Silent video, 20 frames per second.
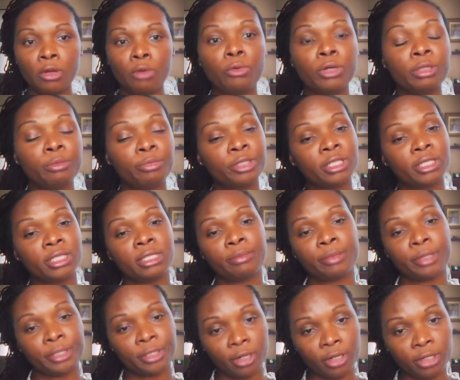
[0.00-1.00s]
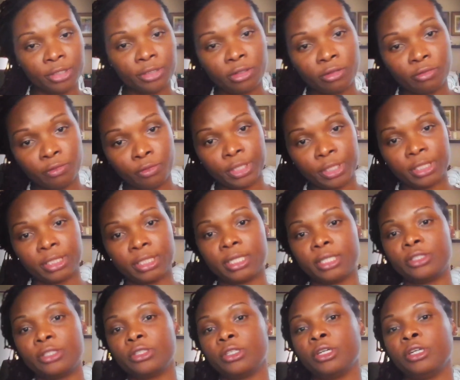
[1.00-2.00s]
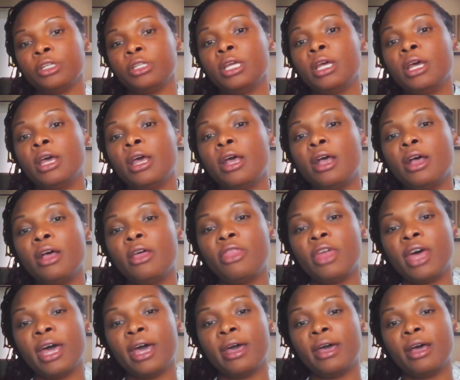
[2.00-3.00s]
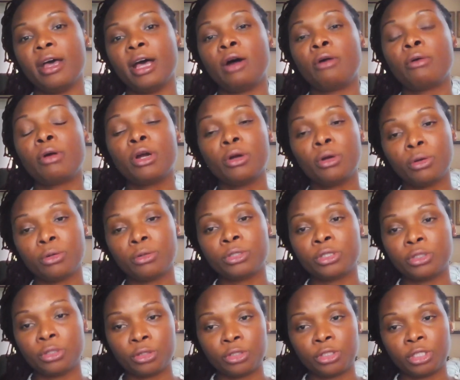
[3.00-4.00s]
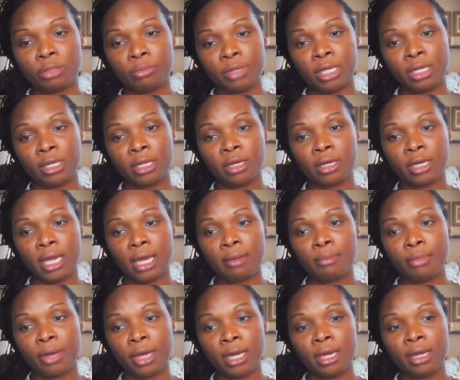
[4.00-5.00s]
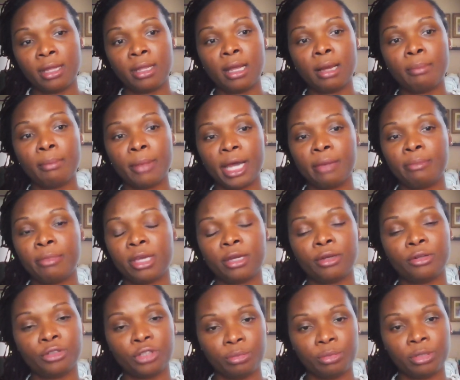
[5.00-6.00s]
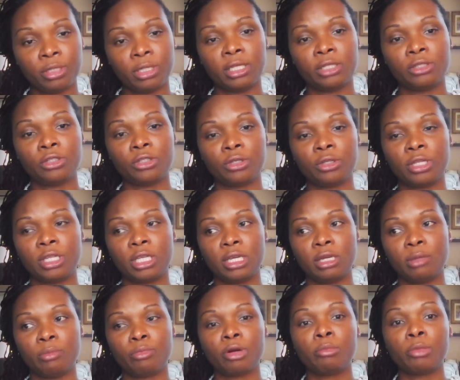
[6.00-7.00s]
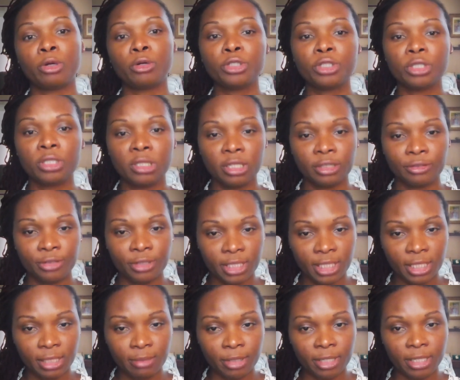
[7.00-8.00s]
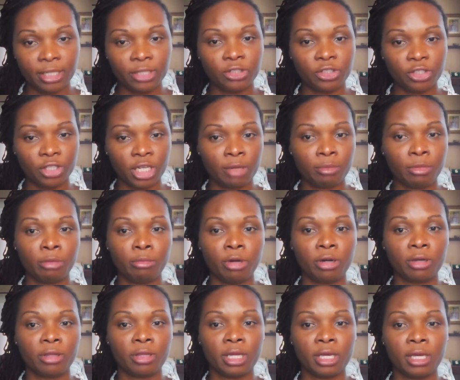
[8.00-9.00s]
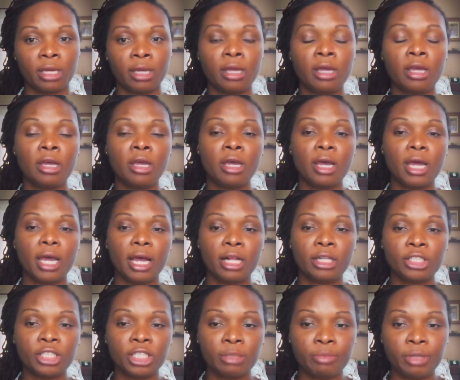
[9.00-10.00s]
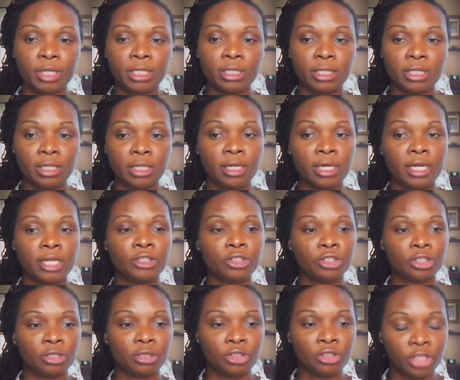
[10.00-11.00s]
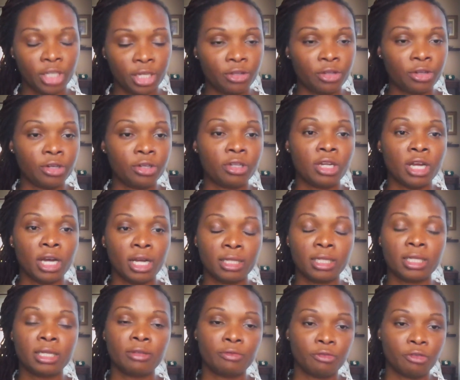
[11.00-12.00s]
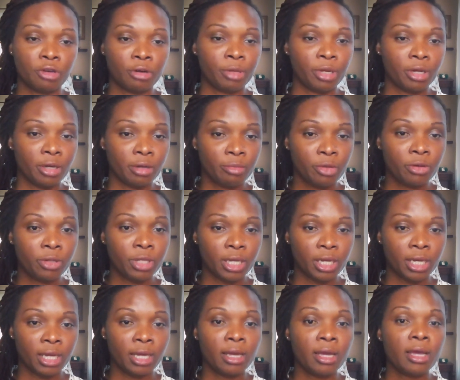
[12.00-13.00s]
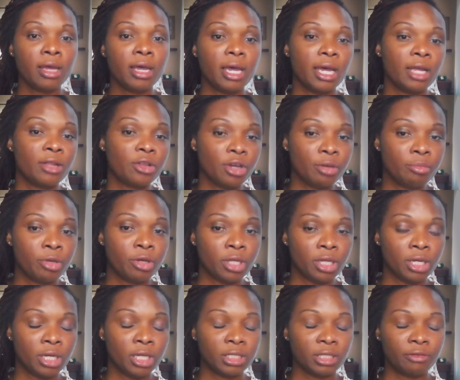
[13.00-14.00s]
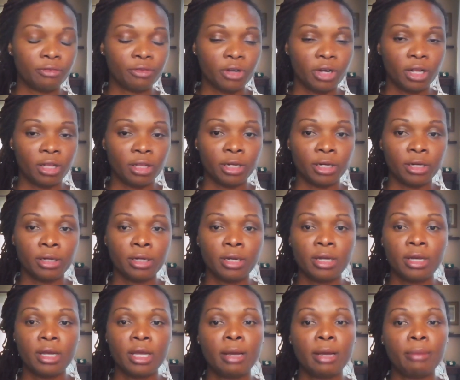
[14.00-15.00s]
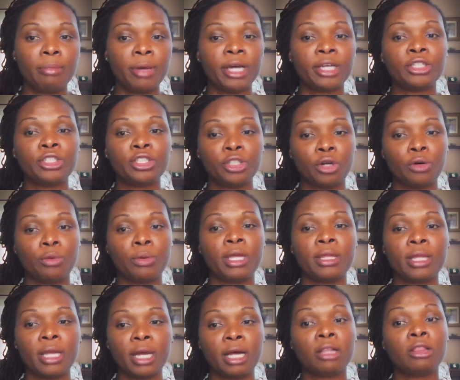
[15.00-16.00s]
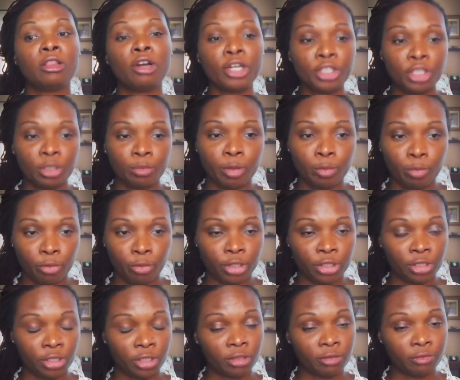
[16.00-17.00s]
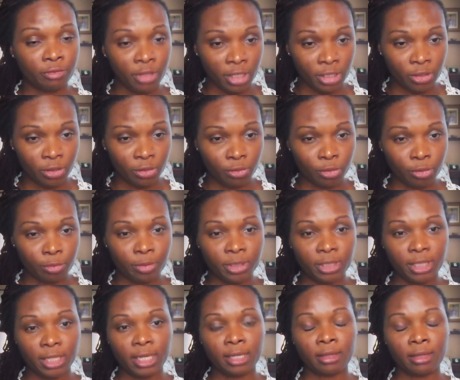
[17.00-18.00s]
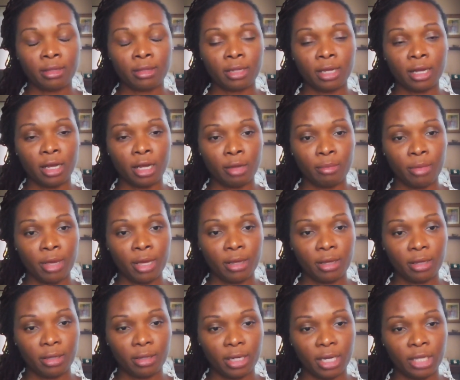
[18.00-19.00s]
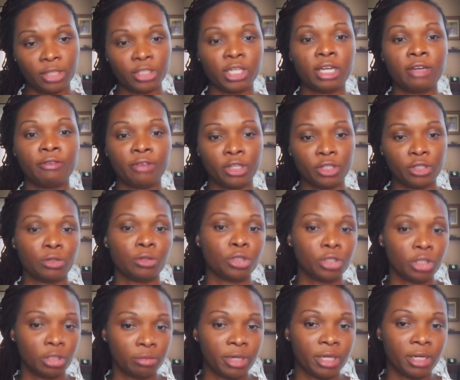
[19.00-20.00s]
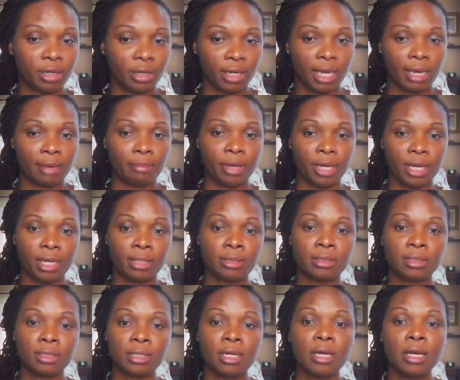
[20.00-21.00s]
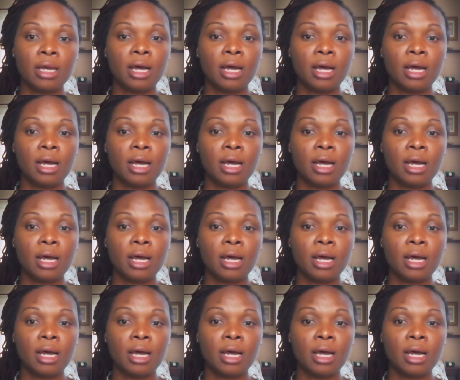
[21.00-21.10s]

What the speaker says: One participant also voiced the concern that our own social media campaign might be contributing to the promotion of stigma and shame among the LGBT and gender non-conforming community and communities of color by showing a larger proportion of these groups in HIV social media campaigns.